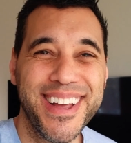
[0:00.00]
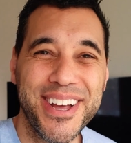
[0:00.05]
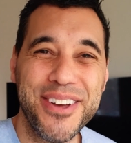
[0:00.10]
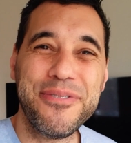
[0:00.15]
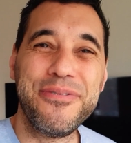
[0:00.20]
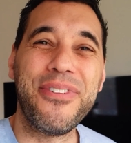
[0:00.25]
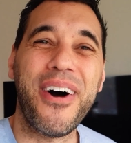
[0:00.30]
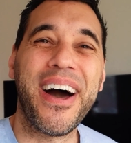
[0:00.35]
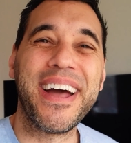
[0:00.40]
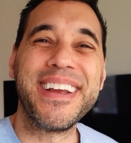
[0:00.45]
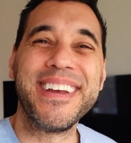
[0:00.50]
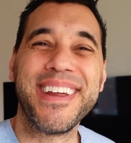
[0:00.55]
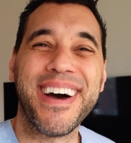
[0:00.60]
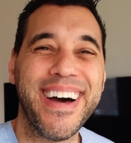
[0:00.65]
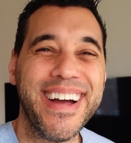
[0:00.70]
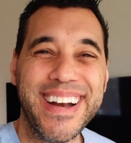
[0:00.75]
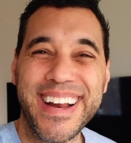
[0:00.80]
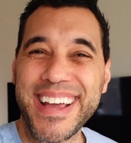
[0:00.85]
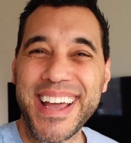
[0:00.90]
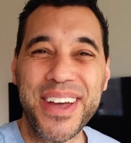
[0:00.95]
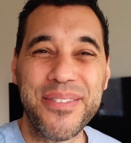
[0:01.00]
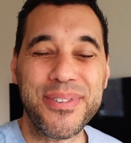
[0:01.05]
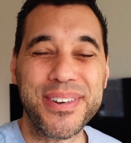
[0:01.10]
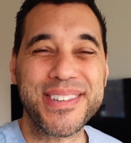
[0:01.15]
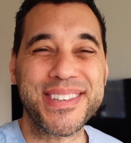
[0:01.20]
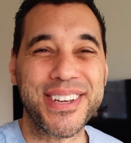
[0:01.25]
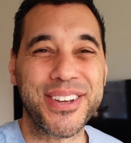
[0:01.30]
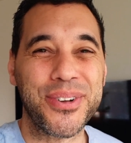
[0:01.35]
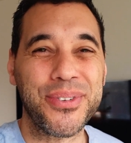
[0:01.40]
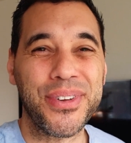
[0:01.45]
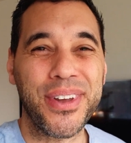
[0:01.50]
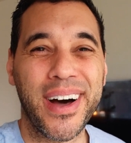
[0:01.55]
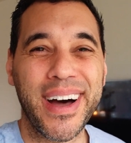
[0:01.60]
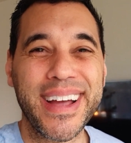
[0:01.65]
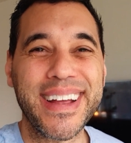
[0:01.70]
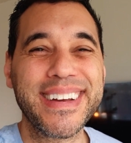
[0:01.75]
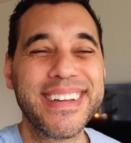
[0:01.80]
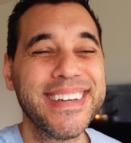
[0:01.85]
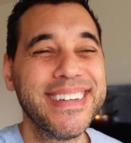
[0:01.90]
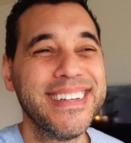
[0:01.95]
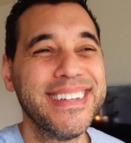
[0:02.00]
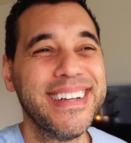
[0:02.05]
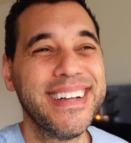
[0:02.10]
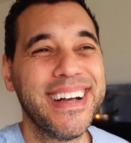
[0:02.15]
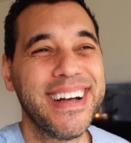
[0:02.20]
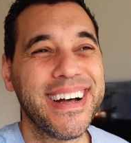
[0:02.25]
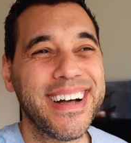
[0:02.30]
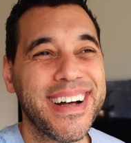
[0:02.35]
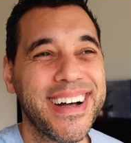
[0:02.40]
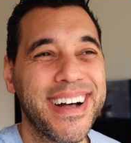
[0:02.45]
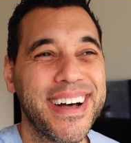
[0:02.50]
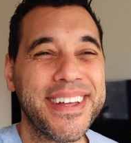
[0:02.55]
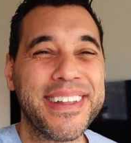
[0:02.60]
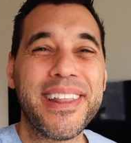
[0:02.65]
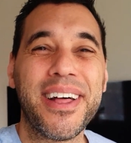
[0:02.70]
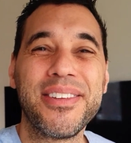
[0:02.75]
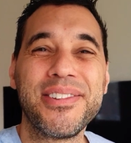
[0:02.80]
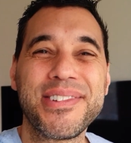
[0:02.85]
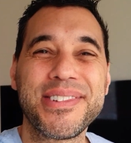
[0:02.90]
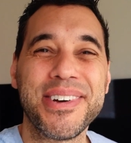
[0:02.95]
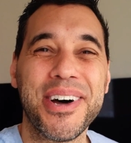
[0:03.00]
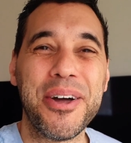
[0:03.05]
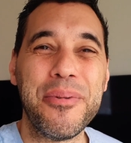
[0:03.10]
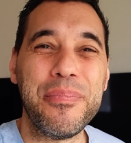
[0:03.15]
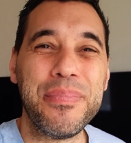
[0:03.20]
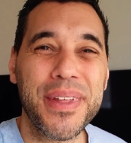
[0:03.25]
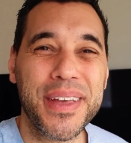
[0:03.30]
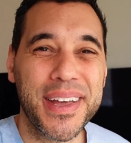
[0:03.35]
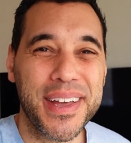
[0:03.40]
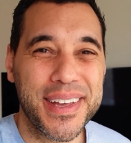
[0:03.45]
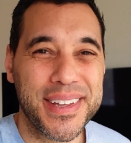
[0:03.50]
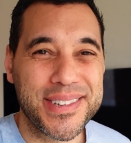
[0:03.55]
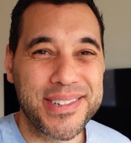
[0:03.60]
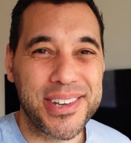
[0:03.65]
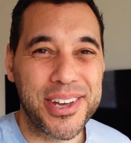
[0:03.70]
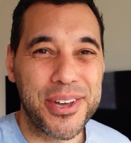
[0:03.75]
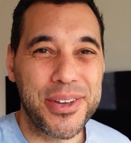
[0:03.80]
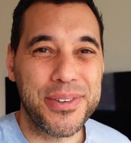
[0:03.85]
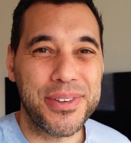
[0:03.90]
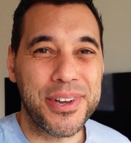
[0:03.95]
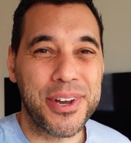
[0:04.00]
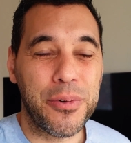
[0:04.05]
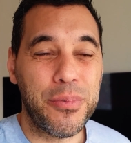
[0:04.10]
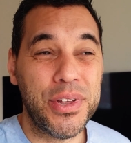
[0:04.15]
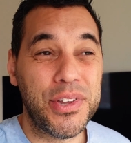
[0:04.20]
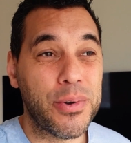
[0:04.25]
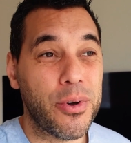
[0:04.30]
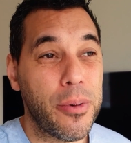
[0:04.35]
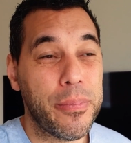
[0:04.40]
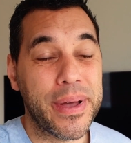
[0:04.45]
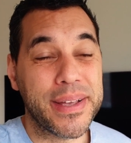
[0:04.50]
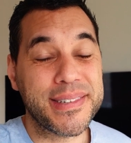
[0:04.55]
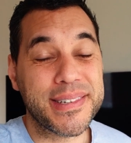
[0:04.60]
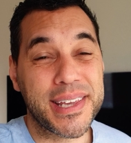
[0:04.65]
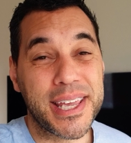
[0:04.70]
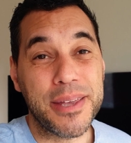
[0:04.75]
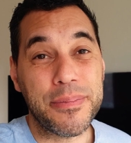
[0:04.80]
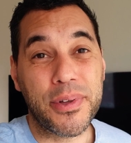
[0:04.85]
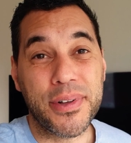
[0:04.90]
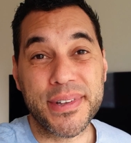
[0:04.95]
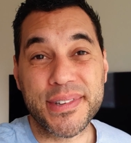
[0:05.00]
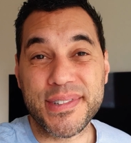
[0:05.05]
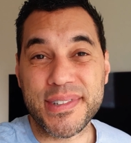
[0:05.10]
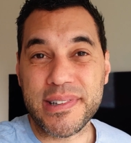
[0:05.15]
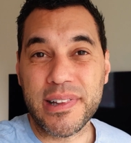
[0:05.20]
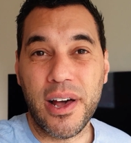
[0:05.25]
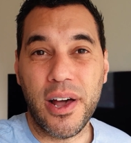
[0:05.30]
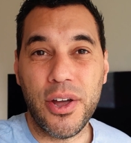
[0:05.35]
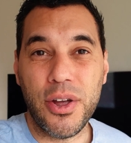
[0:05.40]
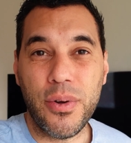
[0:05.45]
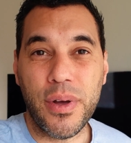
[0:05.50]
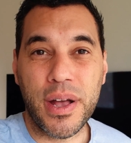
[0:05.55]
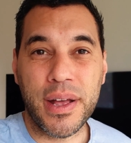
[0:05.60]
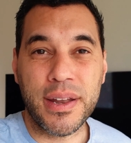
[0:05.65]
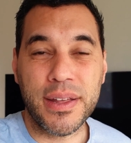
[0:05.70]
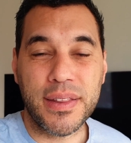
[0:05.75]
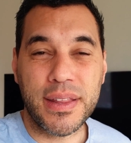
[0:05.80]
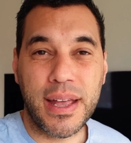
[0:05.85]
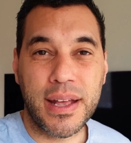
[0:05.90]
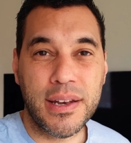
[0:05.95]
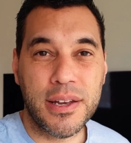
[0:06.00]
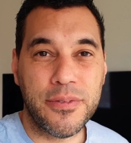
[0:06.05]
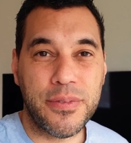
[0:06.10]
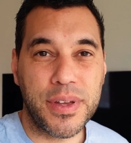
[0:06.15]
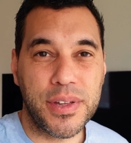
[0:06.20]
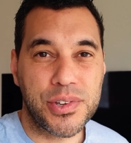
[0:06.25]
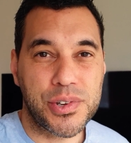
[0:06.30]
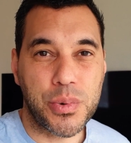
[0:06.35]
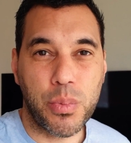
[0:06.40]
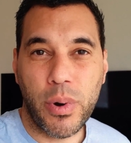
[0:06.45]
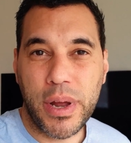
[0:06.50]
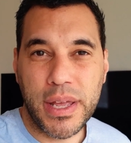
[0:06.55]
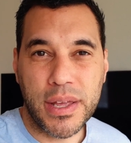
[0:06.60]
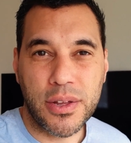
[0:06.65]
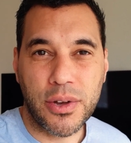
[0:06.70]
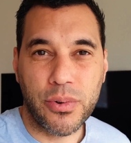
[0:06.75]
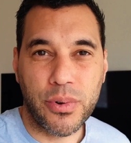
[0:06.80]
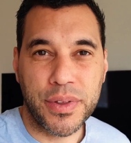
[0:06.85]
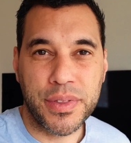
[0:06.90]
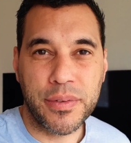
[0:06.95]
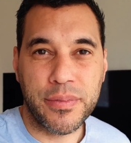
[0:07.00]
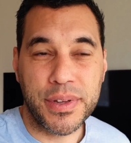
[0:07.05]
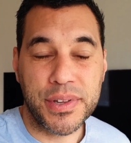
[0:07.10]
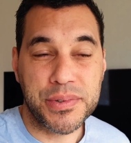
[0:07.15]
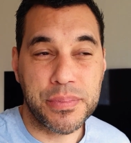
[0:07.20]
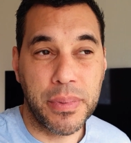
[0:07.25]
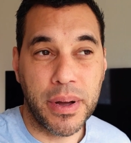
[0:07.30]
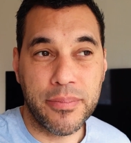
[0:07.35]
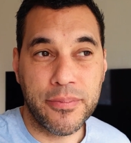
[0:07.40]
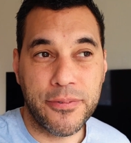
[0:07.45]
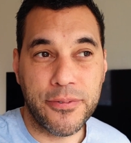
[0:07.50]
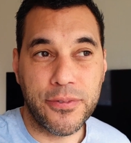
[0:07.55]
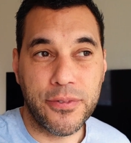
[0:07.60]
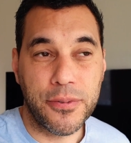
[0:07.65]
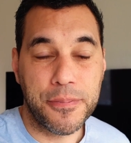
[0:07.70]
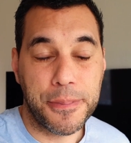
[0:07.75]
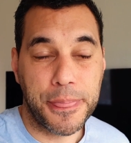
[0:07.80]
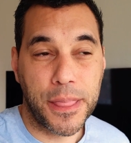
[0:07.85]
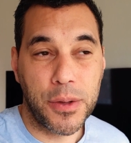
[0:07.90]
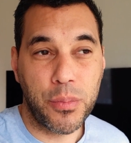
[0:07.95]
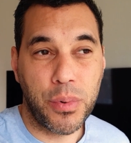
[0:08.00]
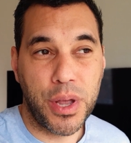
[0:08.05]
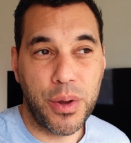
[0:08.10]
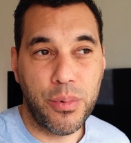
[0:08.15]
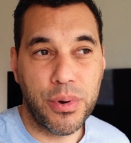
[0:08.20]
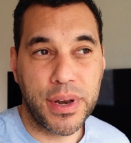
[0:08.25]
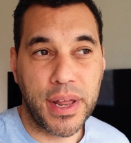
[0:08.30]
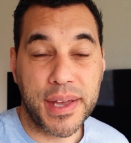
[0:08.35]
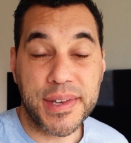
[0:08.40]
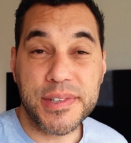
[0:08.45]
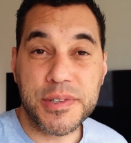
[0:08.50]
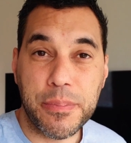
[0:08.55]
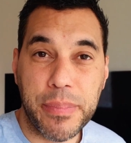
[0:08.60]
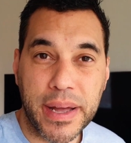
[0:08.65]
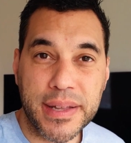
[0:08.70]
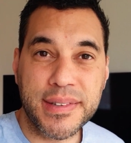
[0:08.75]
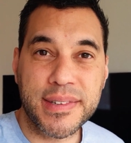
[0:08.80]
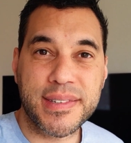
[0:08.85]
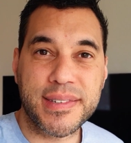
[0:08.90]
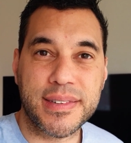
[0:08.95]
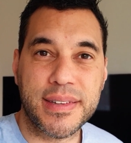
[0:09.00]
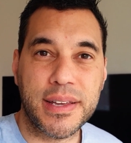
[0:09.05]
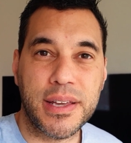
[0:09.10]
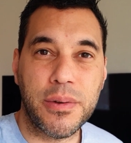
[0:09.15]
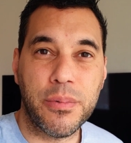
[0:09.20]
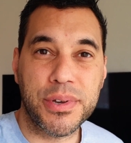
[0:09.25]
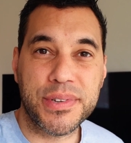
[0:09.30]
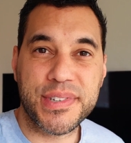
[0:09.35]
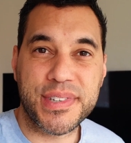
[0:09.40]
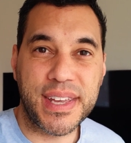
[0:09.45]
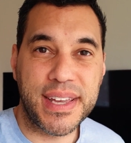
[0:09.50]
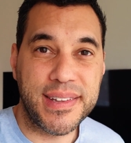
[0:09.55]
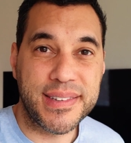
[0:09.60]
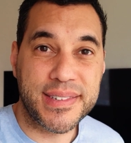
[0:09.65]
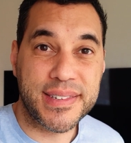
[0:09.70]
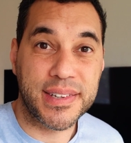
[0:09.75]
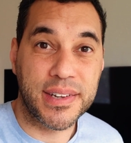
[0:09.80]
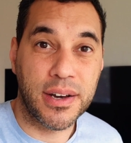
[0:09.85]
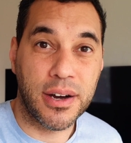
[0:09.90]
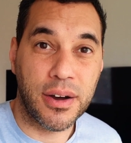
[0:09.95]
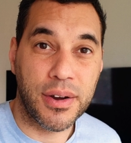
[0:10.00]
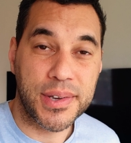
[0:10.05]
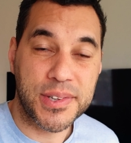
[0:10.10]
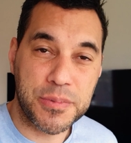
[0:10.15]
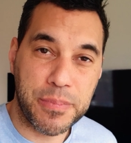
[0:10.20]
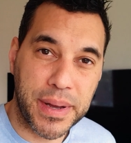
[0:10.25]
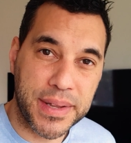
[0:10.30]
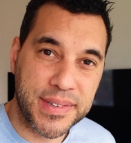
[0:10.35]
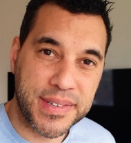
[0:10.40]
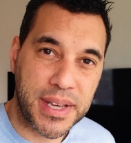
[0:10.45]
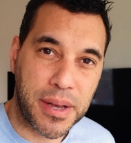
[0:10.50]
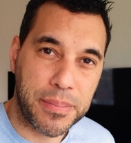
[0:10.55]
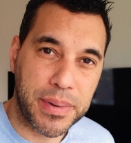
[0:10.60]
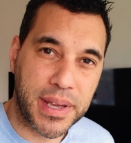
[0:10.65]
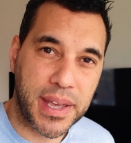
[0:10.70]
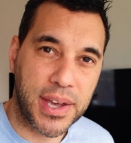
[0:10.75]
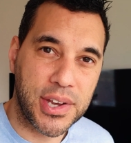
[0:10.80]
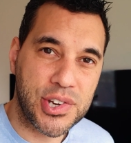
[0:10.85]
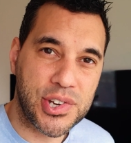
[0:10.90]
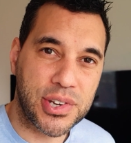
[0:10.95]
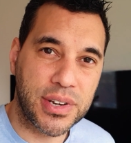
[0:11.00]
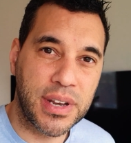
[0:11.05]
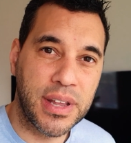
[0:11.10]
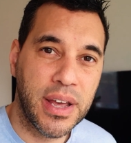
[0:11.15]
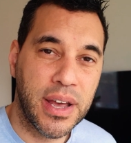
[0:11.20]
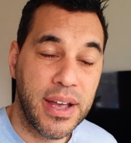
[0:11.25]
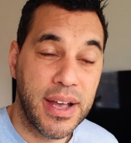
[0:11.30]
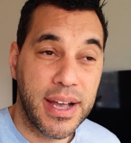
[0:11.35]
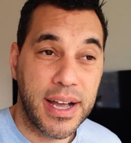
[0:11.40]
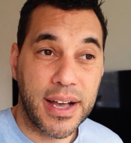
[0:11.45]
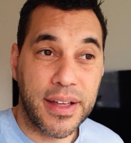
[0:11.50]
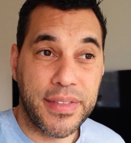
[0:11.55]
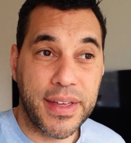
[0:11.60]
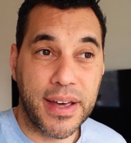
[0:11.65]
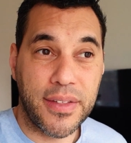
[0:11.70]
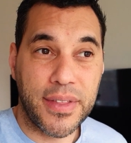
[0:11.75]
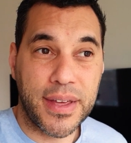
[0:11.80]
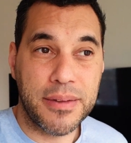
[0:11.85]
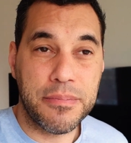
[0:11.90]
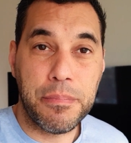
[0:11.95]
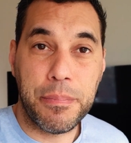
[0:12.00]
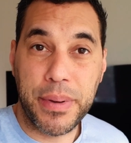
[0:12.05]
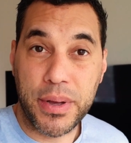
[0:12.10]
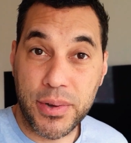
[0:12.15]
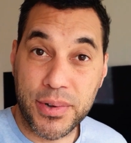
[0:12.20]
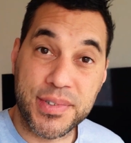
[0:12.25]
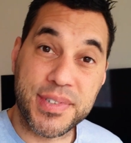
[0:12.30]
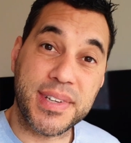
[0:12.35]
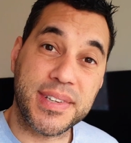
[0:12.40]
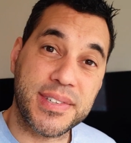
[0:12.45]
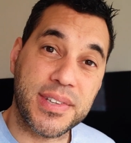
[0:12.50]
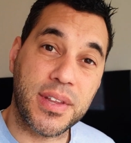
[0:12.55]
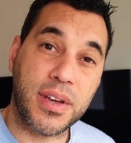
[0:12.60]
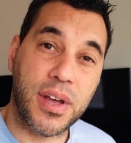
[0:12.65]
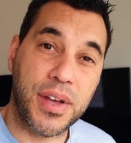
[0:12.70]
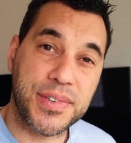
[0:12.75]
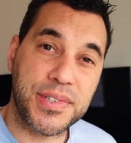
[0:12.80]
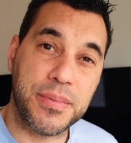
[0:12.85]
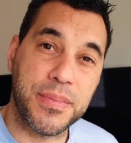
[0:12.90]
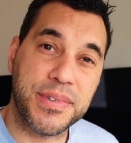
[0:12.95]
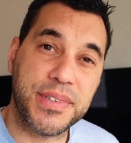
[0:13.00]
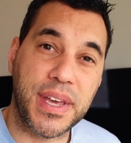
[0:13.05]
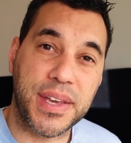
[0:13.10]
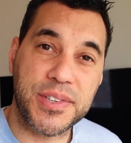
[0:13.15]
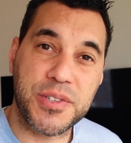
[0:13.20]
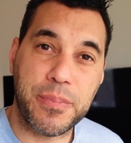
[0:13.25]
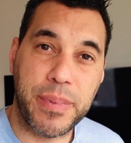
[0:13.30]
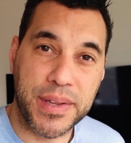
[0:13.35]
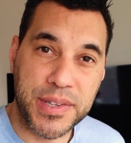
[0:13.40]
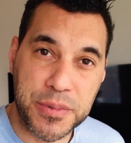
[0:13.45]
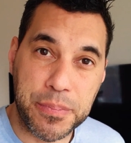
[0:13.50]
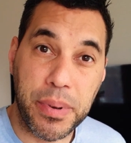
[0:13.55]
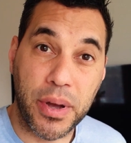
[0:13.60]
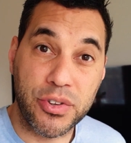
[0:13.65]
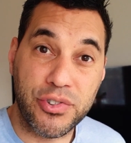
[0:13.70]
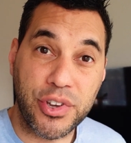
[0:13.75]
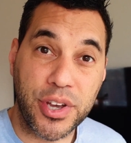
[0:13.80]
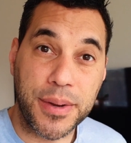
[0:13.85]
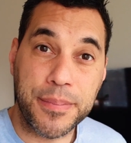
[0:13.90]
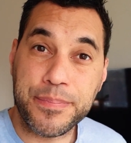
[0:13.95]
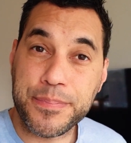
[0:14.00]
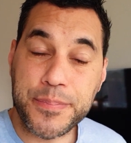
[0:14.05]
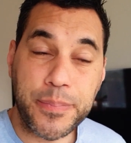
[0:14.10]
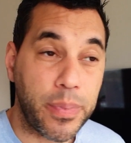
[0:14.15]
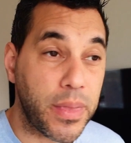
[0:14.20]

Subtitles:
fine dining every single night at lunchtime. So, we do our best to keep costs low. And at the end of each week or end of each month, we would expense the receipts in our expense application, and that then bills it to the customer's expense budget.